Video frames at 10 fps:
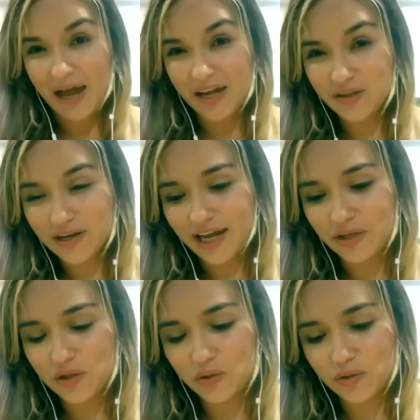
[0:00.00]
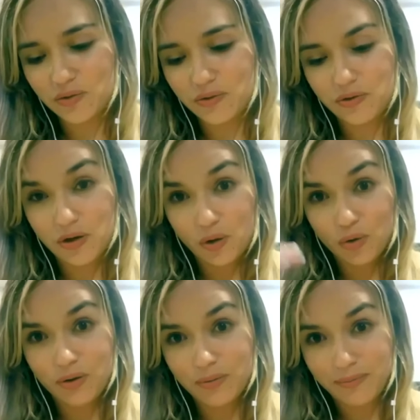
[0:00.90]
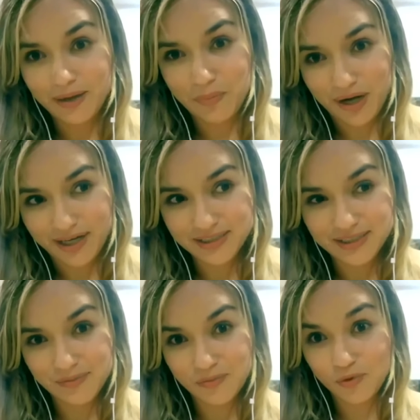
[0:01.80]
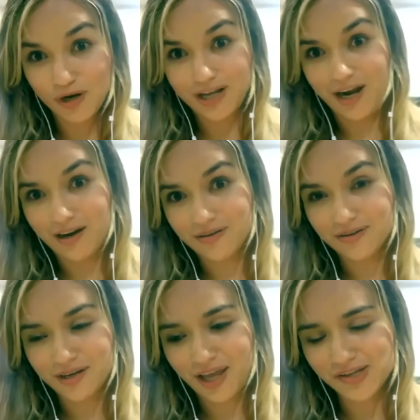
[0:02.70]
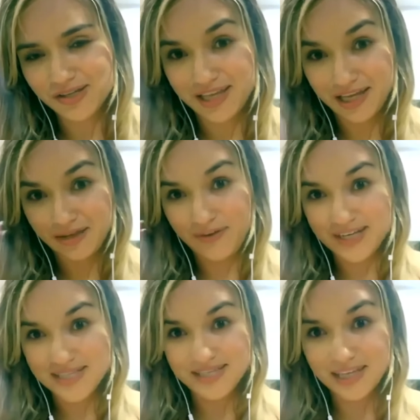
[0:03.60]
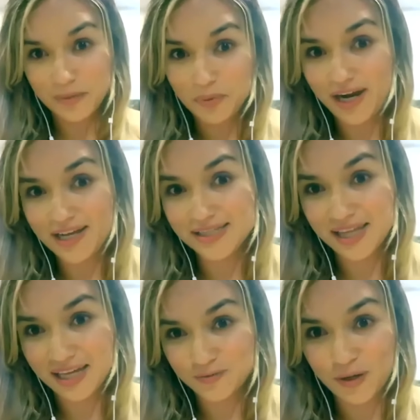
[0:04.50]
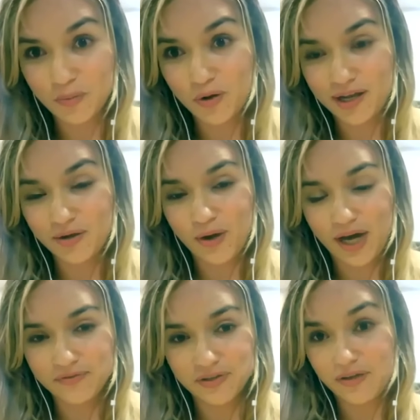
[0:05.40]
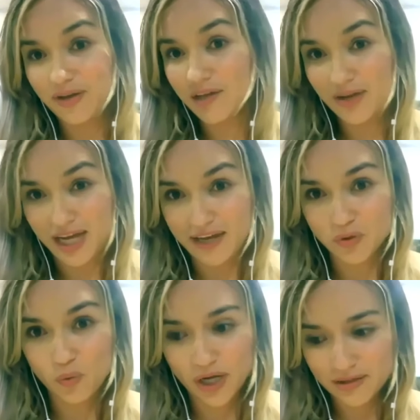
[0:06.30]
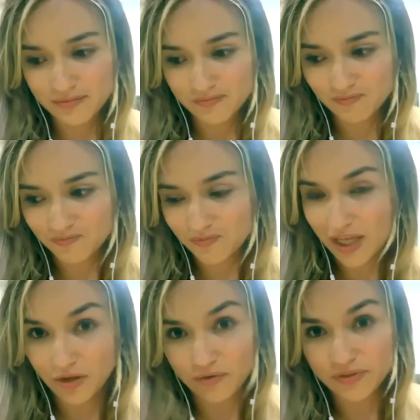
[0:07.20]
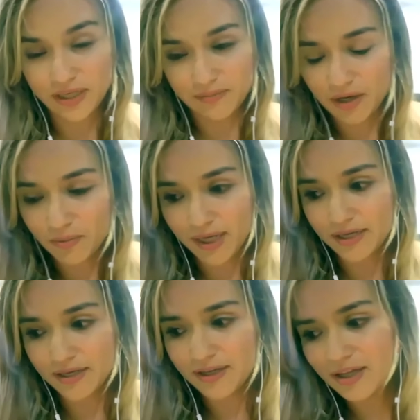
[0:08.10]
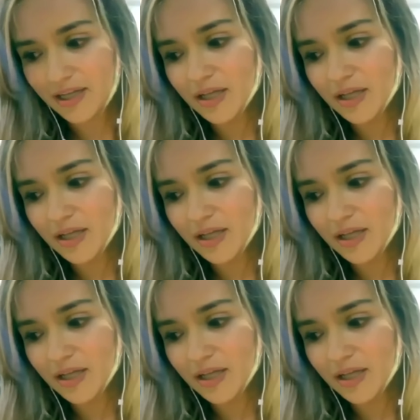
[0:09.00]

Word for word: I don't like to low my price. I'm really hard on negative. Like if I set a price, that's what I'm gonna go after, even if I have to wait a lot of time, I don't mind.